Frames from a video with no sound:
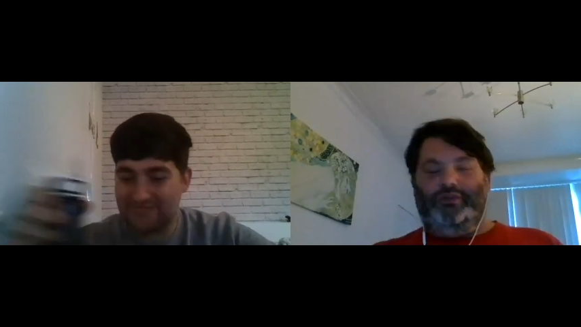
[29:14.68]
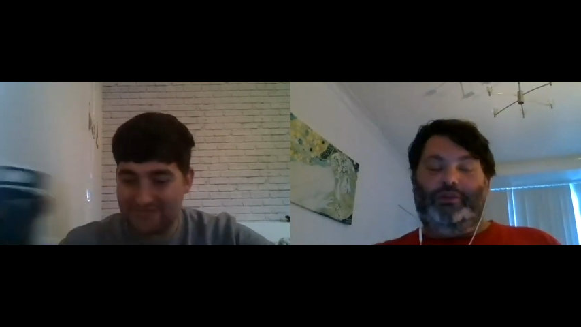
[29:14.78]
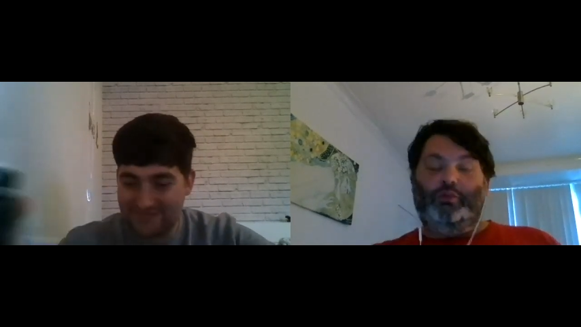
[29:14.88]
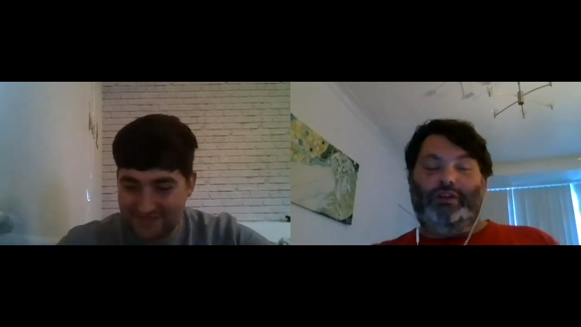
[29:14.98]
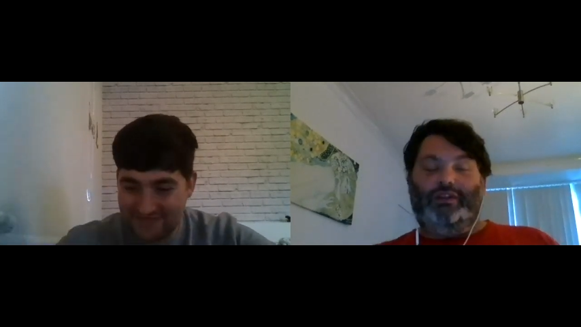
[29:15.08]
Speaker 1: if
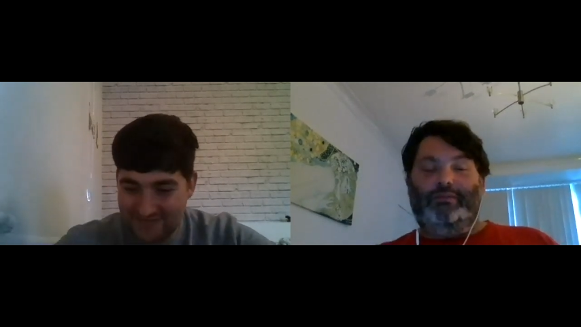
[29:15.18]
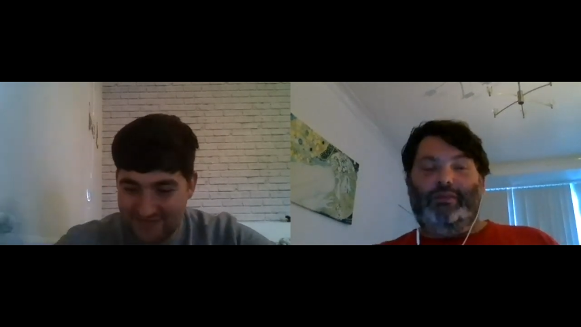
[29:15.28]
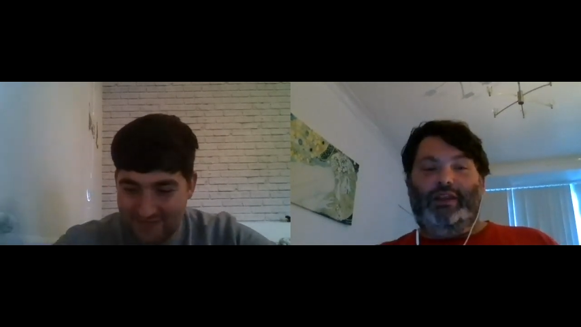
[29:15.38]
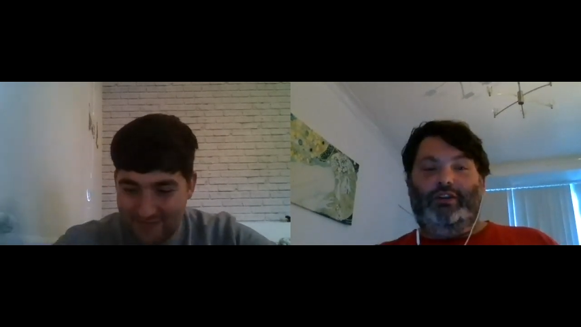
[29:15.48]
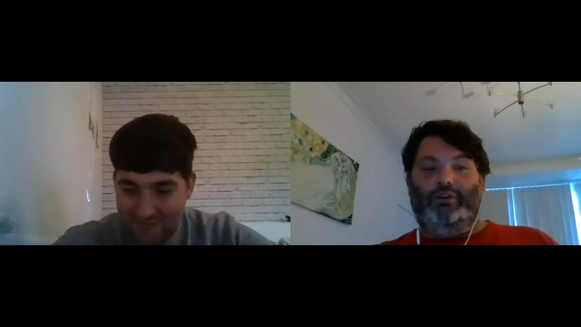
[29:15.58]
you want to
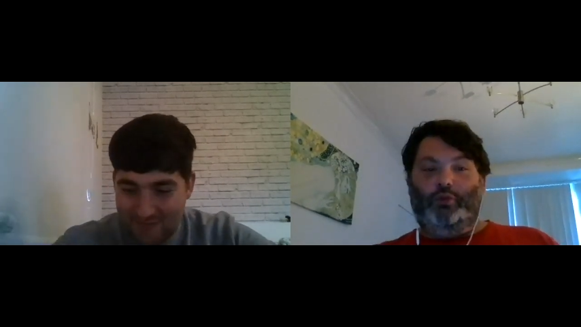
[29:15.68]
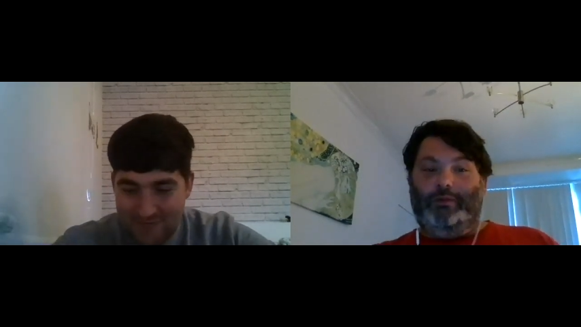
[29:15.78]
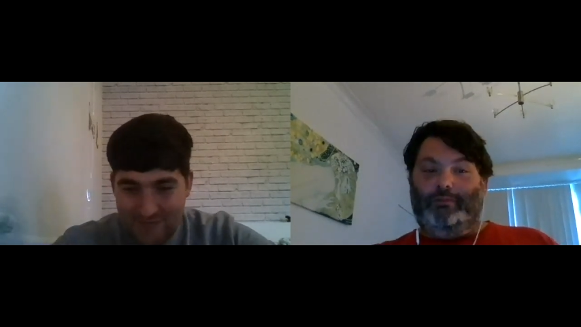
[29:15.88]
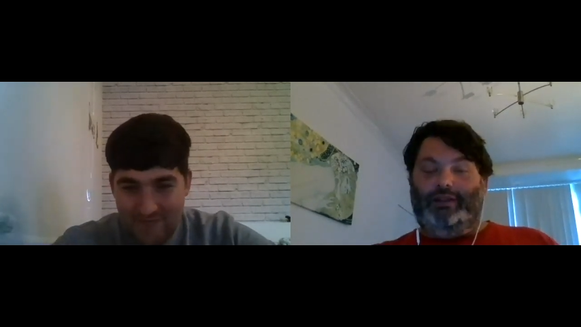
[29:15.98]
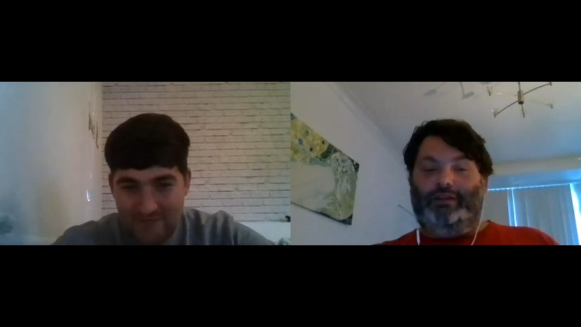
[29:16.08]
make your
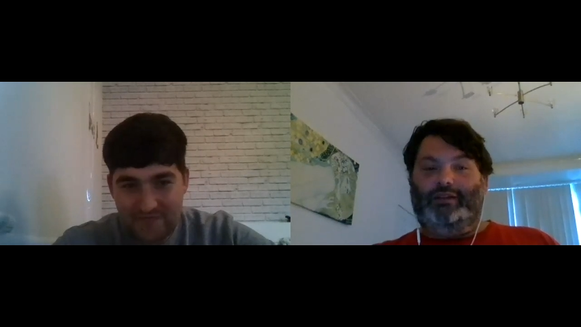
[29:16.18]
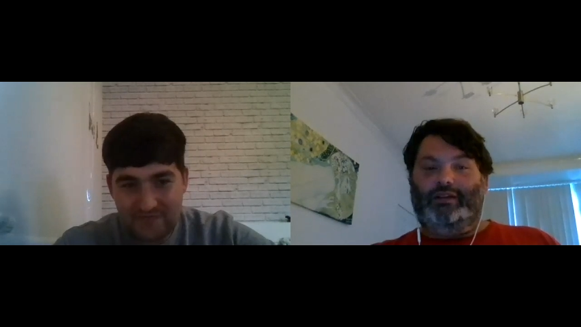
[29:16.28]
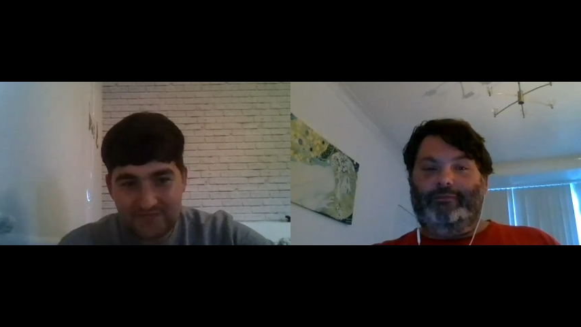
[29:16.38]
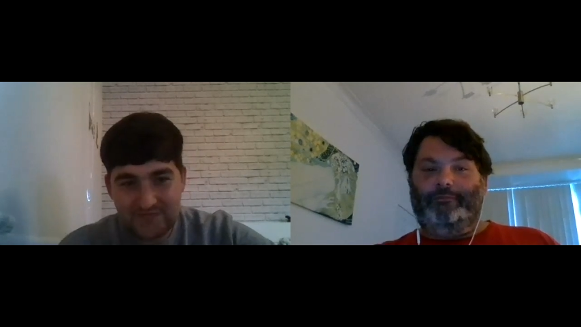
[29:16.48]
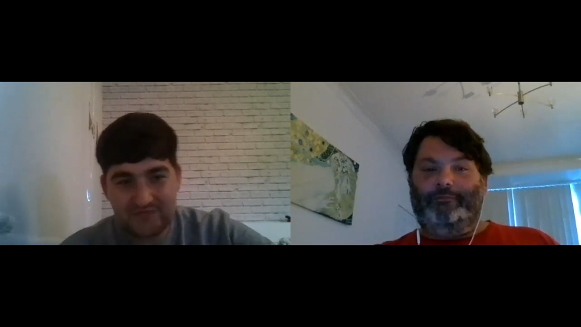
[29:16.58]
own pizza.